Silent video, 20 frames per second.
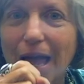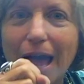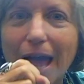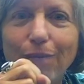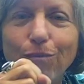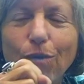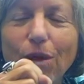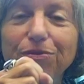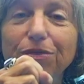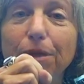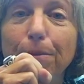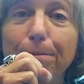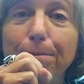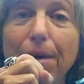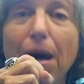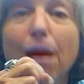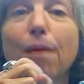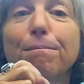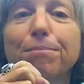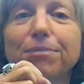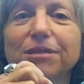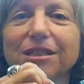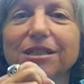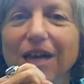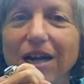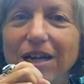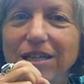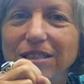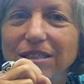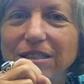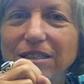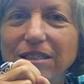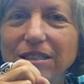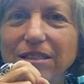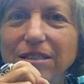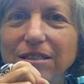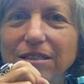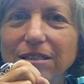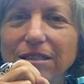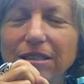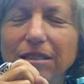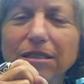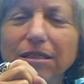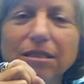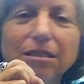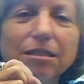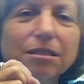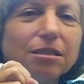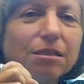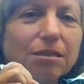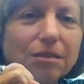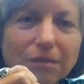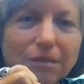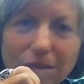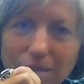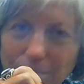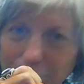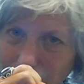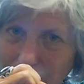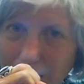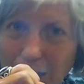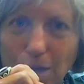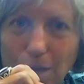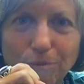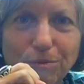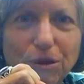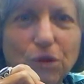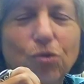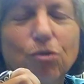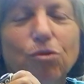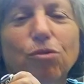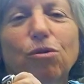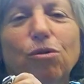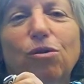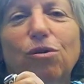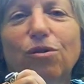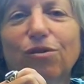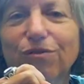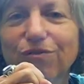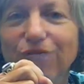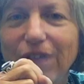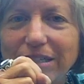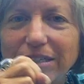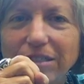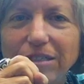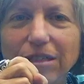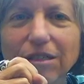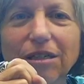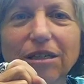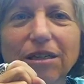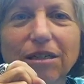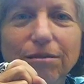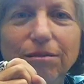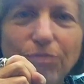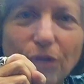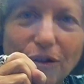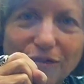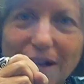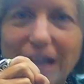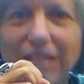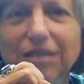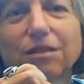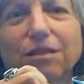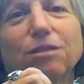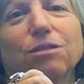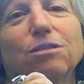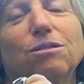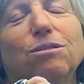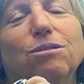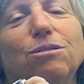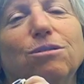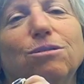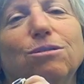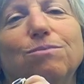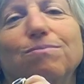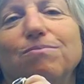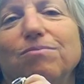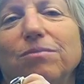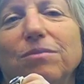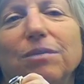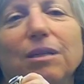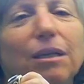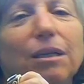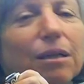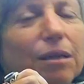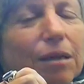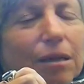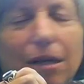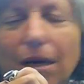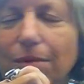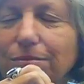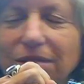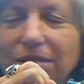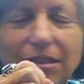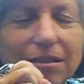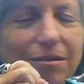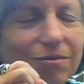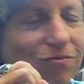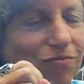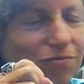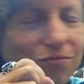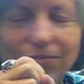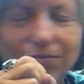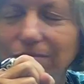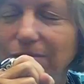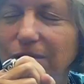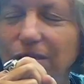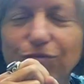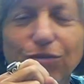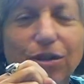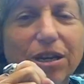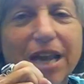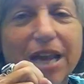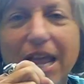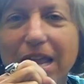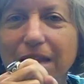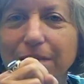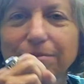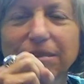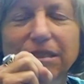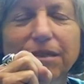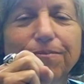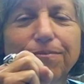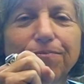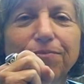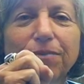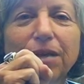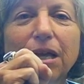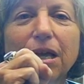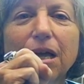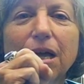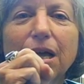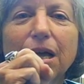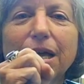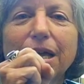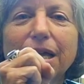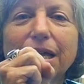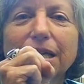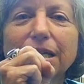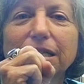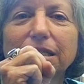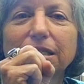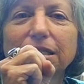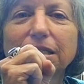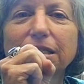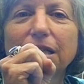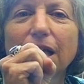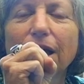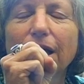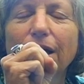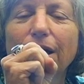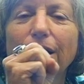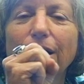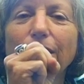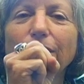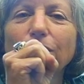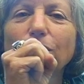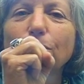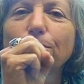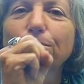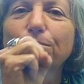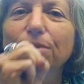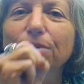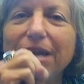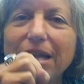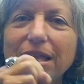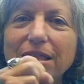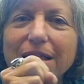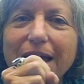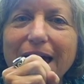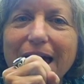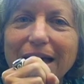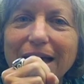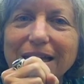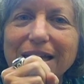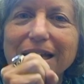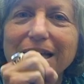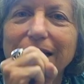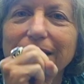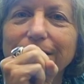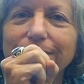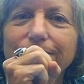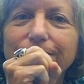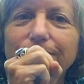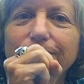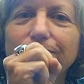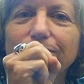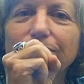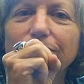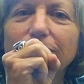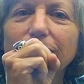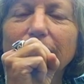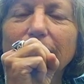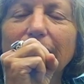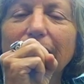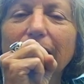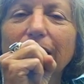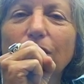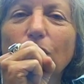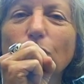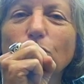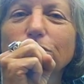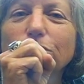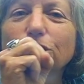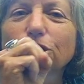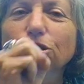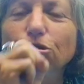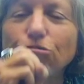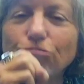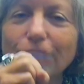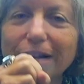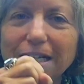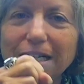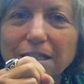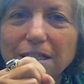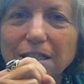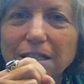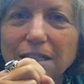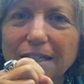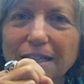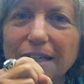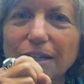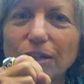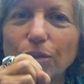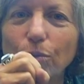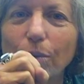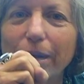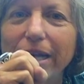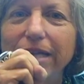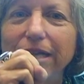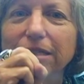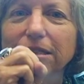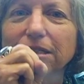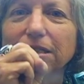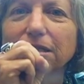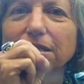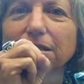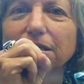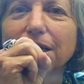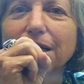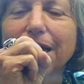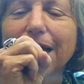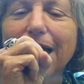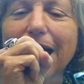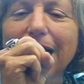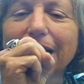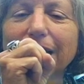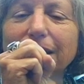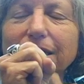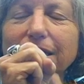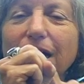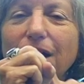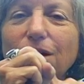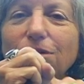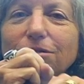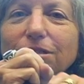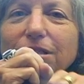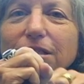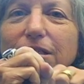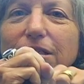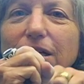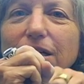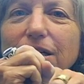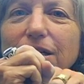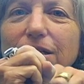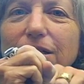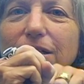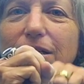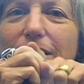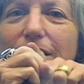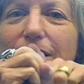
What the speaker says: And what the pump does, it's albuterol, Ventolin, Proventil, comes in different names, is you breathe that in, it goes straight to the airways, and it tells the